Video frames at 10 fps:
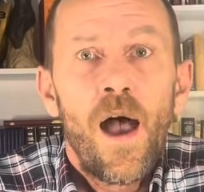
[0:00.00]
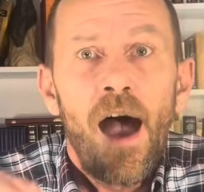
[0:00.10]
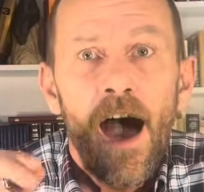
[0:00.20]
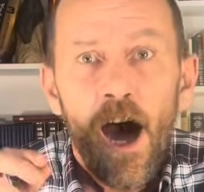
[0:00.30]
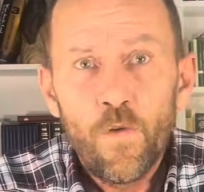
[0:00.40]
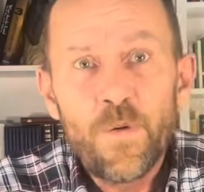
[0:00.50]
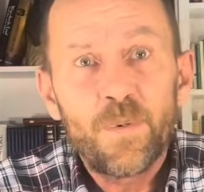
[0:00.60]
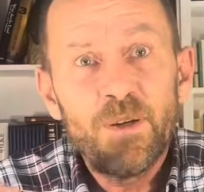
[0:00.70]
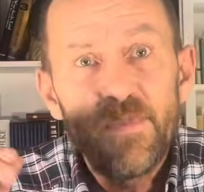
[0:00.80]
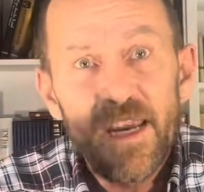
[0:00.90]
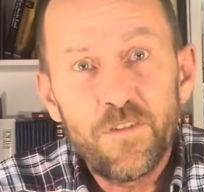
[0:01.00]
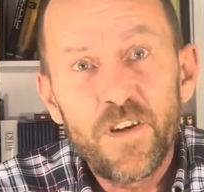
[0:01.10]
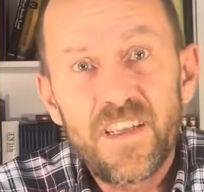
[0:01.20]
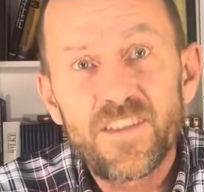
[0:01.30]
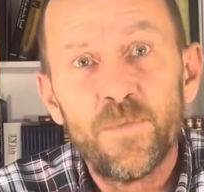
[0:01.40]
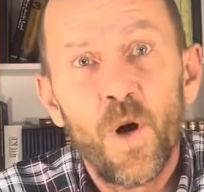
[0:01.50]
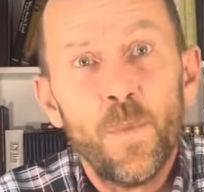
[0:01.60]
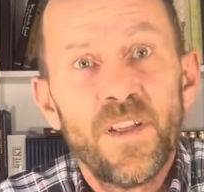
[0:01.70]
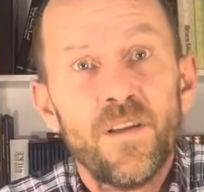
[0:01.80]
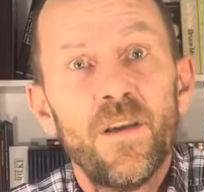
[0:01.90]
How we prepare for this
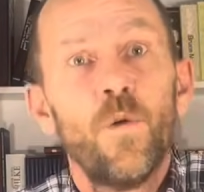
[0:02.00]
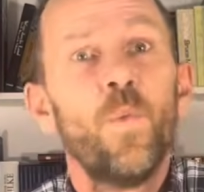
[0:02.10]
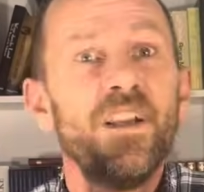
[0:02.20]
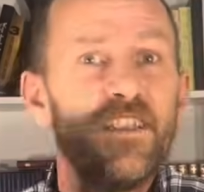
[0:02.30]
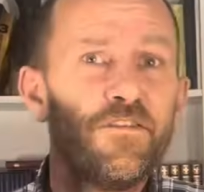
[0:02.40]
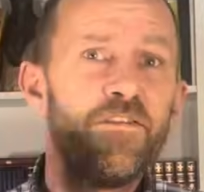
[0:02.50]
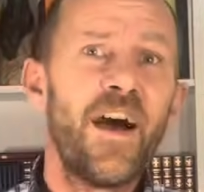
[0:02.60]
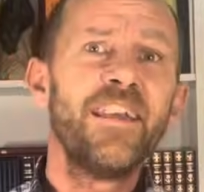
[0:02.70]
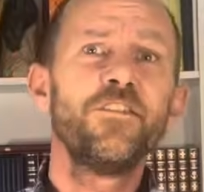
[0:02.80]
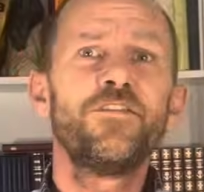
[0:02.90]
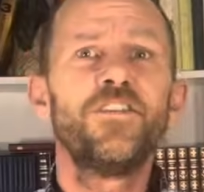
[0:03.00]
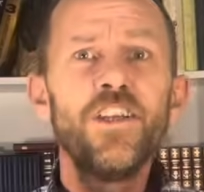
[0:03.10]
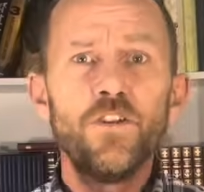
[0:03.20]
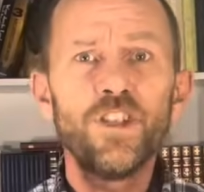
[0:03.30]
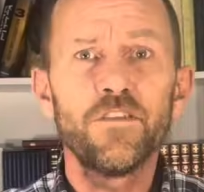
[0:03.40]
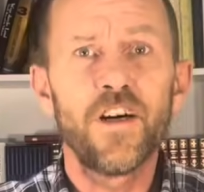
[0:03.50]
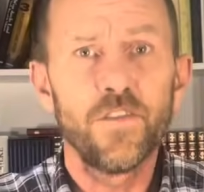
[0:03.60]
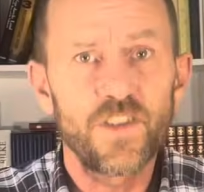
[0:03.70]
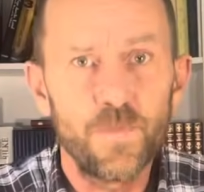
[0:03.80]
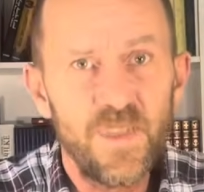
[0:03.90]
moment will define the future of our
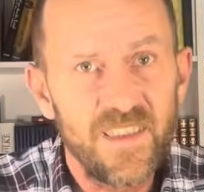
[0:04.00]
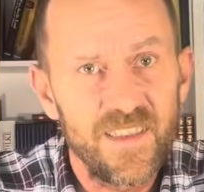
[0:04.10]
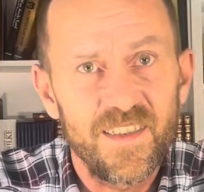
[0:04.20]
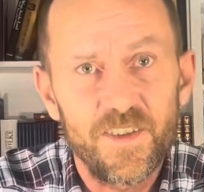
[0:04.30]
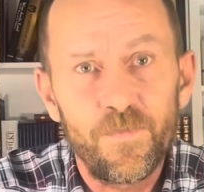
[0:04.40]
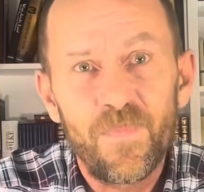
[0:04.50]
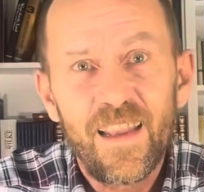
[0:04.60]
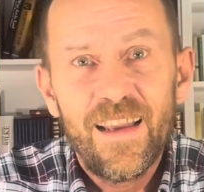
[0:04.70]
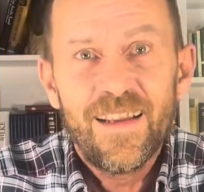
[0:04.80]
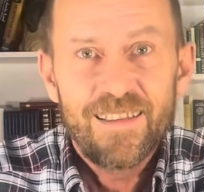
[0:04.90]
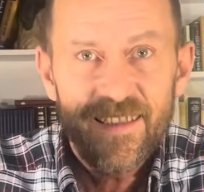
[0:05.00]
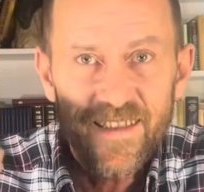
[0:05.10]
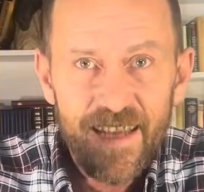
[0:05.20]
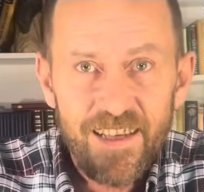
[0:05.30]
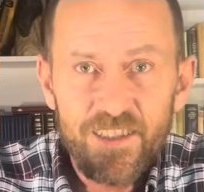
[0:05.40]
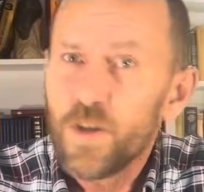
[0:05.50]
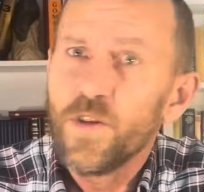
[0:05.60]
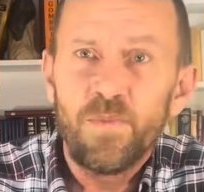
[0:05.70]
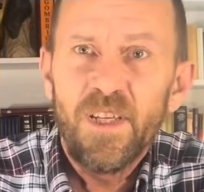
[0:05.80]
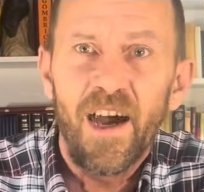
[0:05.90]
species. The stakes
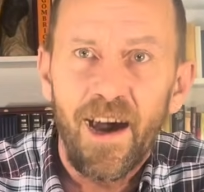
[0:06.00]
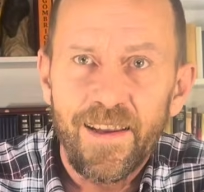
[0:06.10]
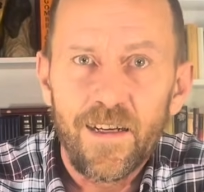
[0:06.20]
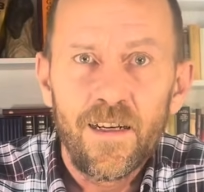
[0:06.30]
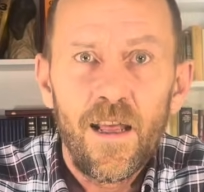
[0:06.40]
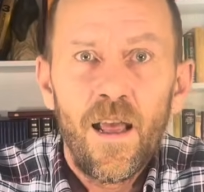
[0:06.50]
couldn't be higher.